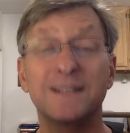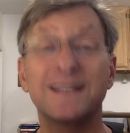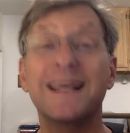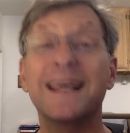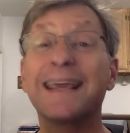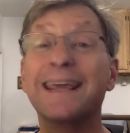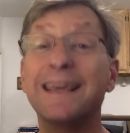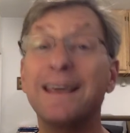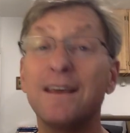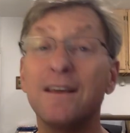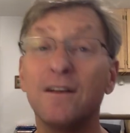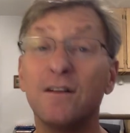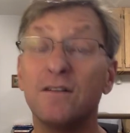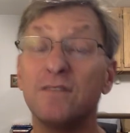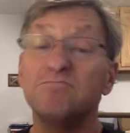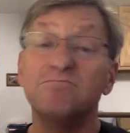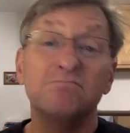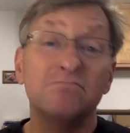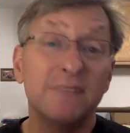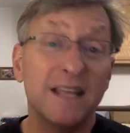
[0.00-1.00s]
they
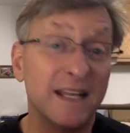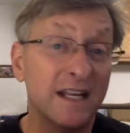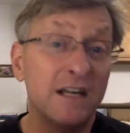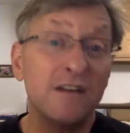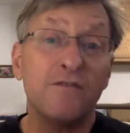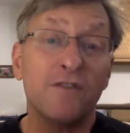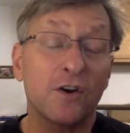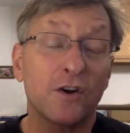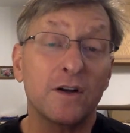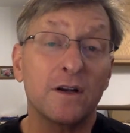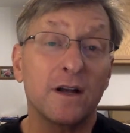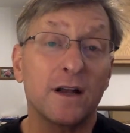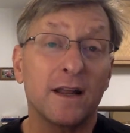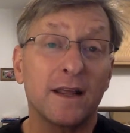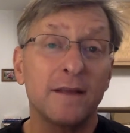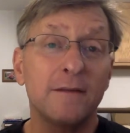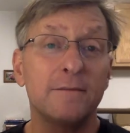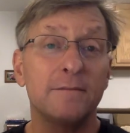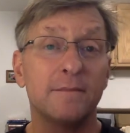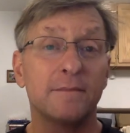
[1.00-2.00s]
kill
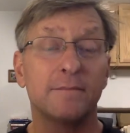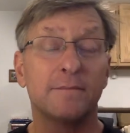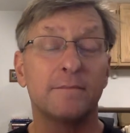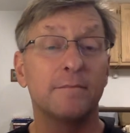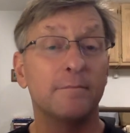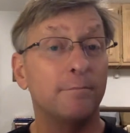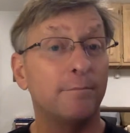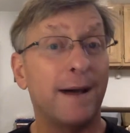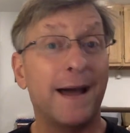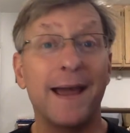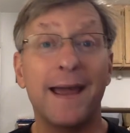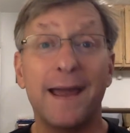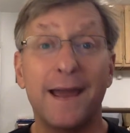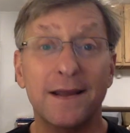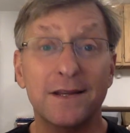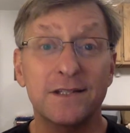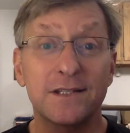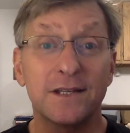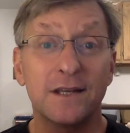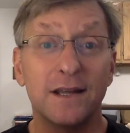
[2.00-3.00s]
inadvertently, by
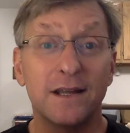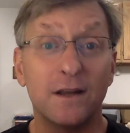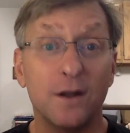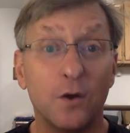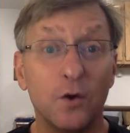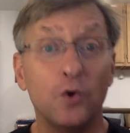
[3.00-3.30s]
accident,